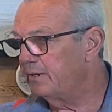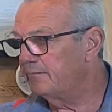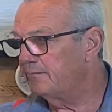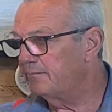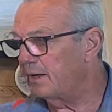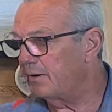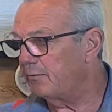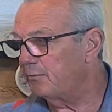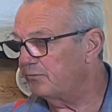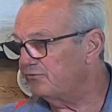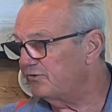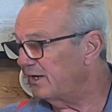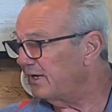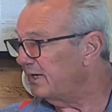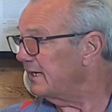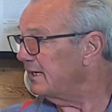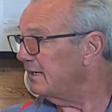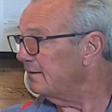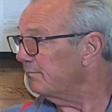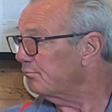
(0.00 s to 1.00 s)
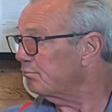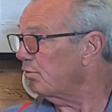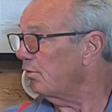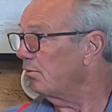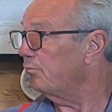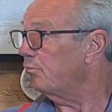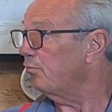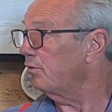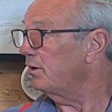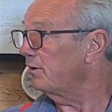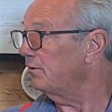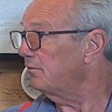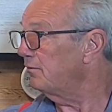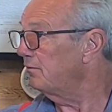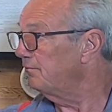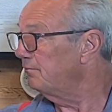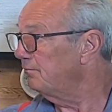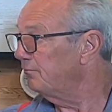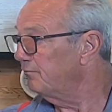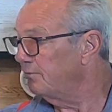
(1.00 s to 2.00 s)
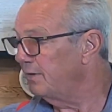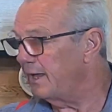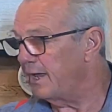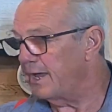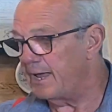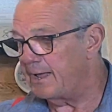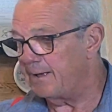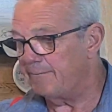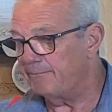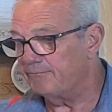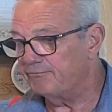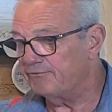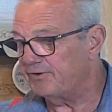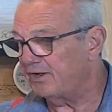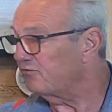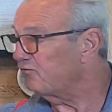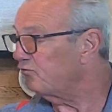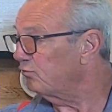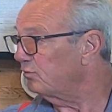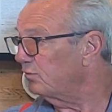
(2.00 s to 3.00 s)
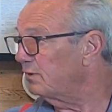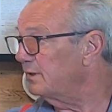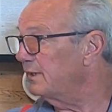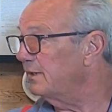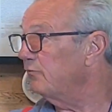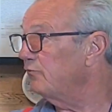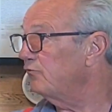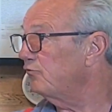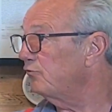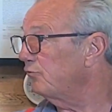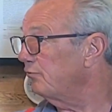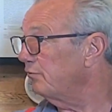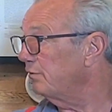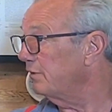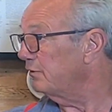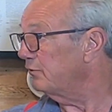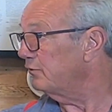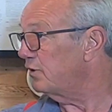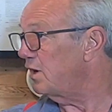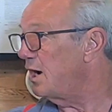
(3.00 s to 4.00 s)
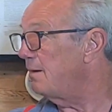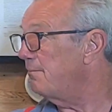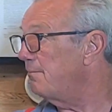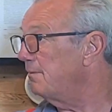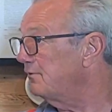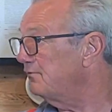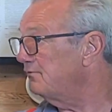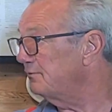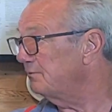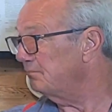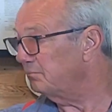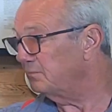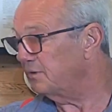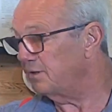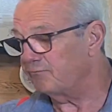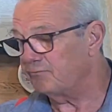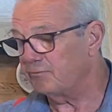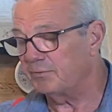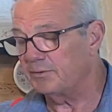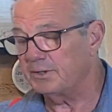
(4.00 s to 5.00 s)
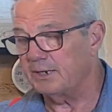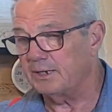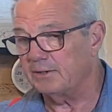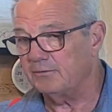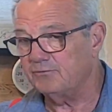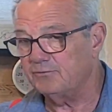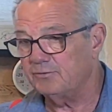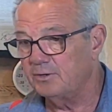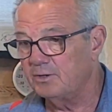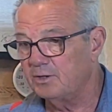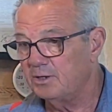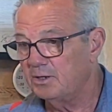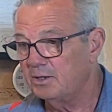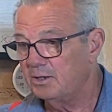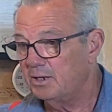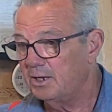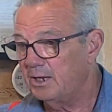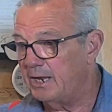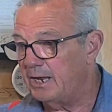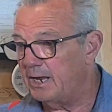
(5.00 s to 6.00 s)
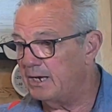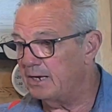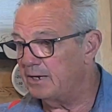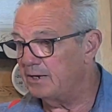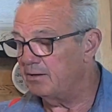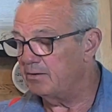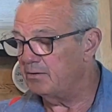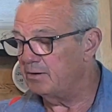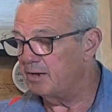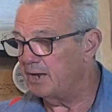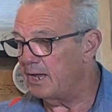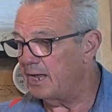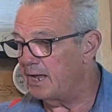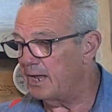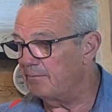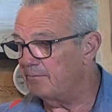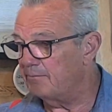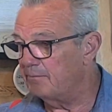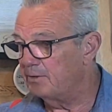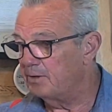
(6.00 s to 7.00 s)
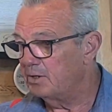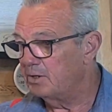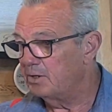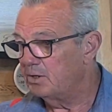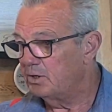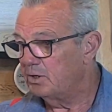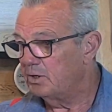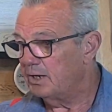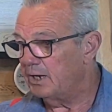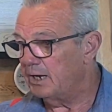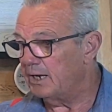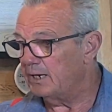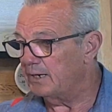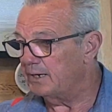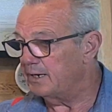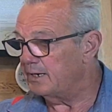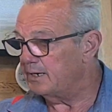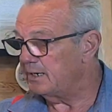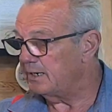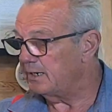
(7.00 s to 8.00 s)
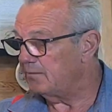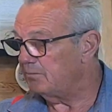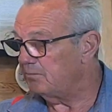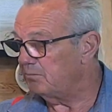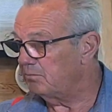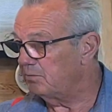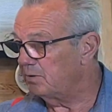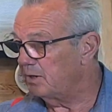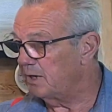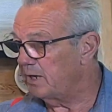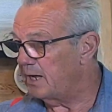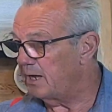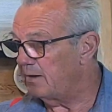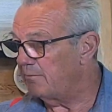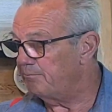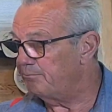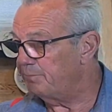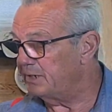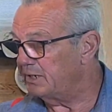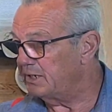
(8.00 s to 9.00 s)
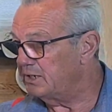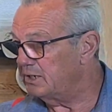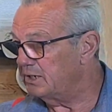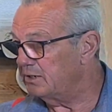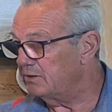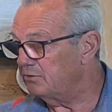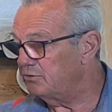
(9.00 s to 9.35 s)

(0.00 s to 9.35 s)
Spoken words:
I would say, inappropriate sexual literature and comics and yep. different things, and then they begin